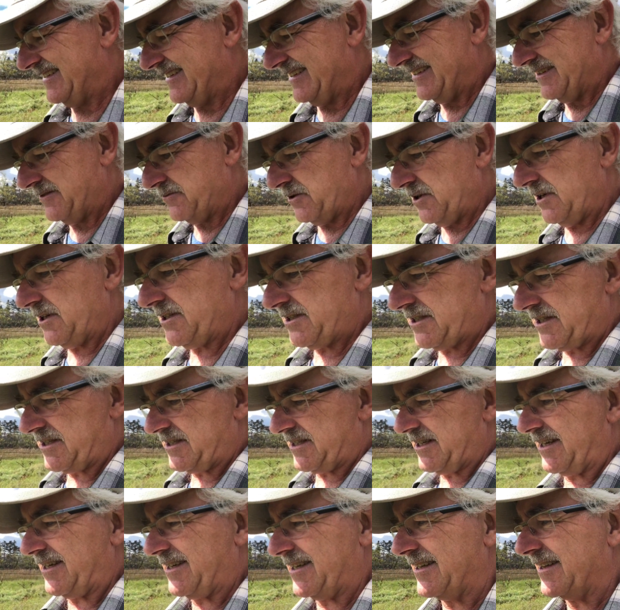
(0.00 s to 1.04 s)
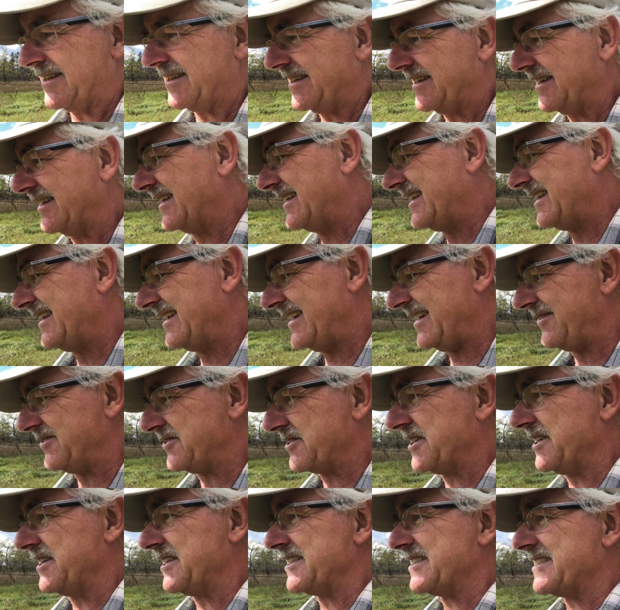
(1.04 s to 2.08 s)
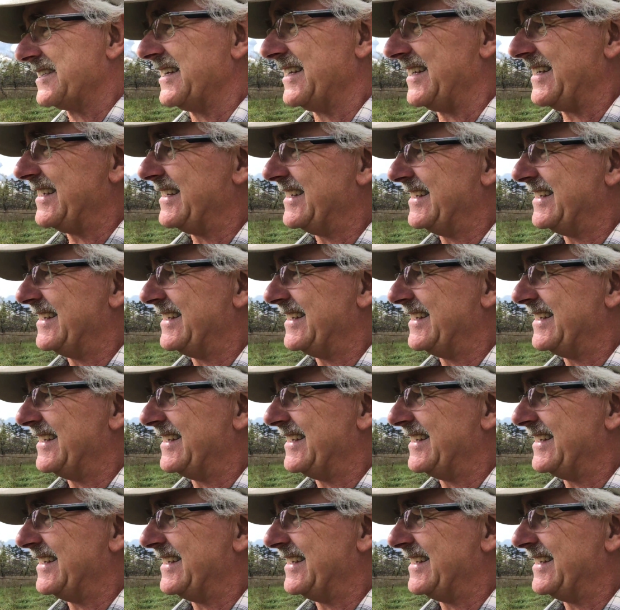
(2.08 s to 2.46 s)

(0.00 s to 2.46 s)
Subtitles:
What is the second thing I was going to say?